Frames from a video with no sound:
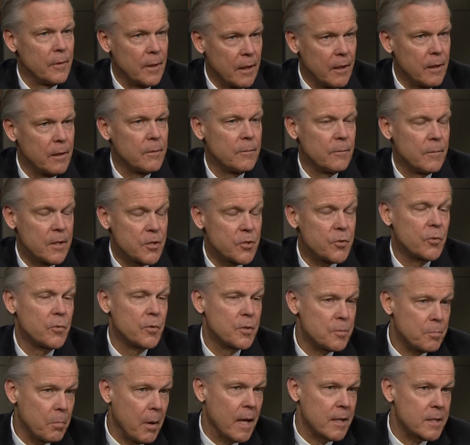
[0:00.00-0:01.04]
uh, as soon
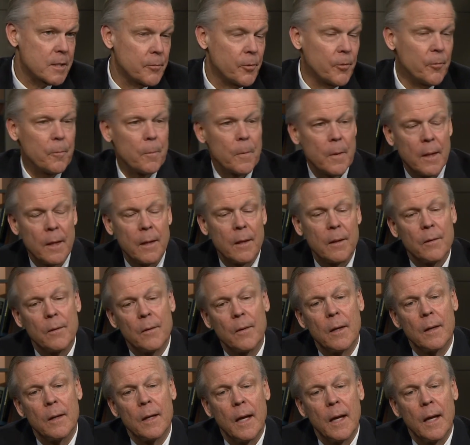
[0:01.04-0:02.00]
as possible, uh,